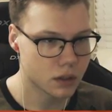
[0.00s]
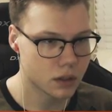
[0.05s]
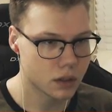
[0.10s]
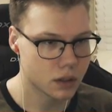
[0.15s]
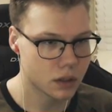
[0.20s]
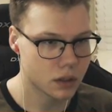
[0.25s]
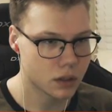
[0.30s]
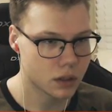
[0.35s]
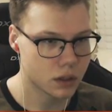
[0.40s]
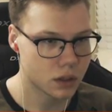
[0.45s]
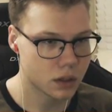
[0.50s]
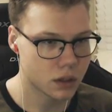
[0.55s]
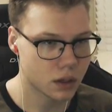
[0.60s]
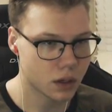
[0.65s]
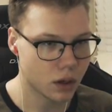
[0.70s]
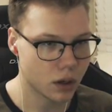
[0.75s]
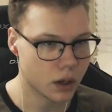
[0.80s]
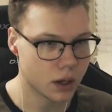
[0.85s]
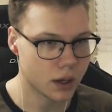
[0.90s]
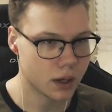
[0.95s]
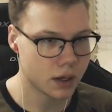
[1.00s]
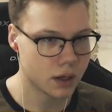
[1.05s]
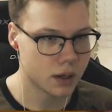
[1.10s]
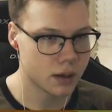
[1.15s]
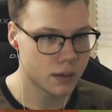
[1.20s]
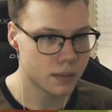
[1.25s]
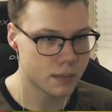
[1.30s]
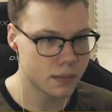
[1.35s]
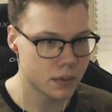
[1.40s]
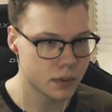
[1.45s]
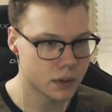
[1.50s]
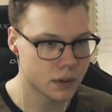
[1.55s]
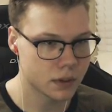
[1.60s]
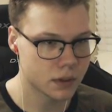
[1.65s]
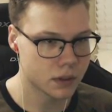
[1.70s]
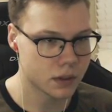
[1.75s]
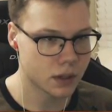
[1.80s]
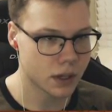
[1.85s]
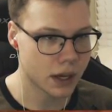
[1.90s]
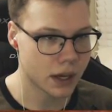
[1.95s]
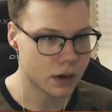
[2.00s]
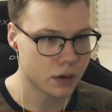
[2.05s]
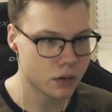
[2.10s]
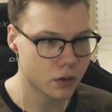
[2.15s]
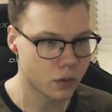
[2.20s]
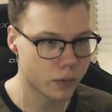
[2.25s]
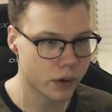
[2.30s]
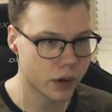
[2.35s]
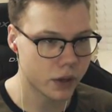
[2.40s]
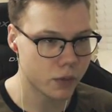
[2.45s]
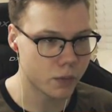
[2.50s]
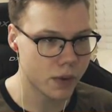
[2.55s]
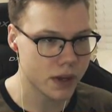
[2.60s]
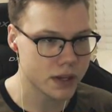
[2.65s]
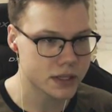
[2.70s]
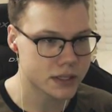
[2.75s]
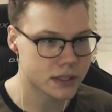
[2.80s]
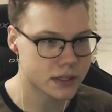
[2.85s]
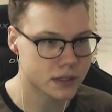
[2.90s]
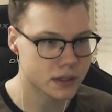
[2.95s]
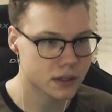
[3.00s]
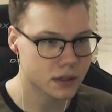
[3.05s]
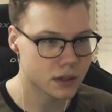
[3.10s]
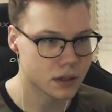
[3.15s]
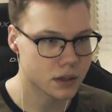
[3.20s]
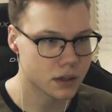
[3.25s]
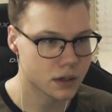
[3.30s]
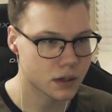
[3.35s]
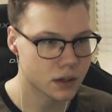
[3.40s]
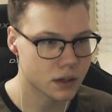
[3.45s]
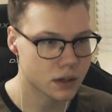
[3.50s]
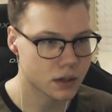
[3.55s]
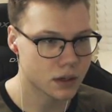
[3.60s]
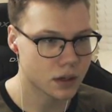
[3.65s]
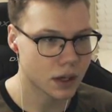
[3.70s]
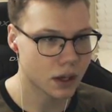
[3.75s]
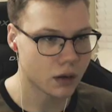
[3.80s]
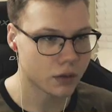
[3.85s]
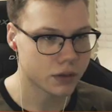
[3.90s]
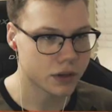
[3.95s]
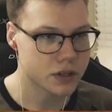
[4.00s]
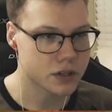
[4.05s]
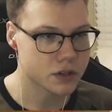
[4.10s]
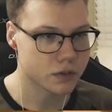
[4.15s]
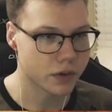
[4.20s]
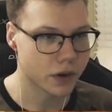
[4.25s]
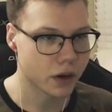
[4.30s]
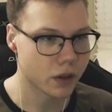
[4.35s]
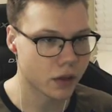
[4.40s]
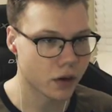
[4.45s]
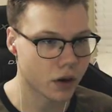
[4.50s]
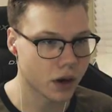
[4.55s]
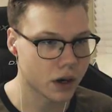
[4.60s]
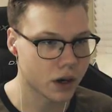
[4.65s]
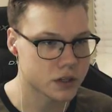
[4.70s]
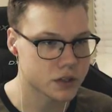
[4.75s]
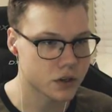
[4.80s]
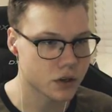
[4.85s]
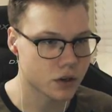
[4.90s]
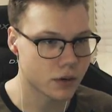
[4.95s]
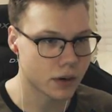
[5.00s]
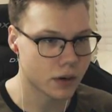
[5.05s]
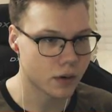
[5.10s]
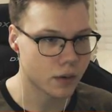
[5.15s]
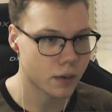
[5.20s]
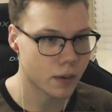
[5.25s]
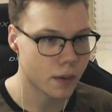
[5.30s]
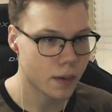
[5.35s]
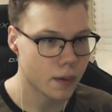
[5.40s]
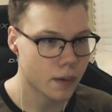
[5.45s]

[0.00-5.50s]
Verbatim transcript: left. Um, I don't know where he went. I don't think he's over going, here though. Jimmy. I'm gonna turn around. He's